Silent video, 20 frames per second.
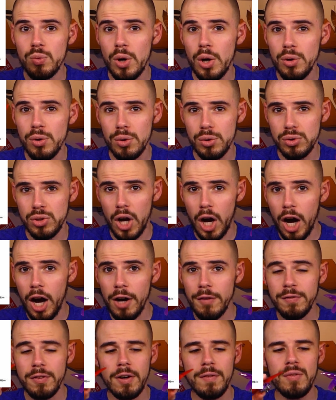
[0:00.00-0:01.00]
rotors
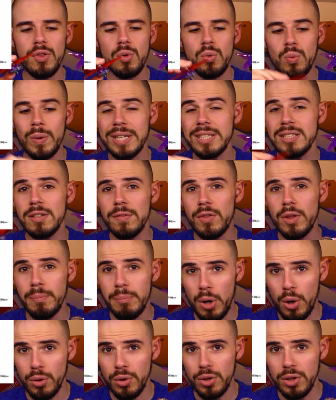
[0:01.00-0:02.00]
off of the rest of the
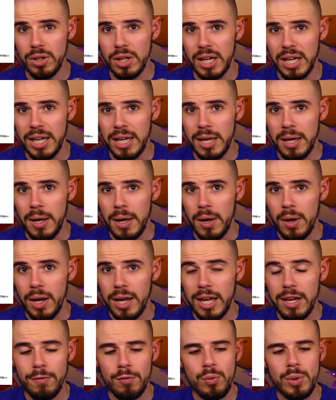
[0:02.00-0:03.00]
motor
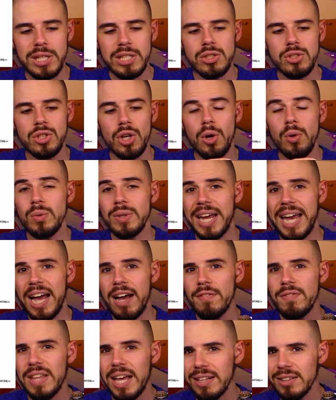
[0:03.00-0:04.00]
if we don't
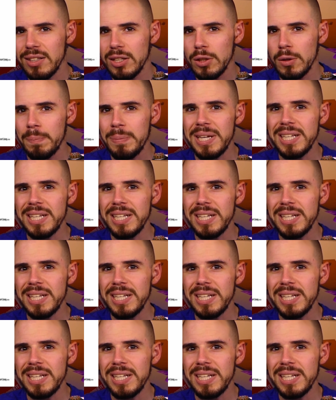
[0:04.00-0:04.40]
have that little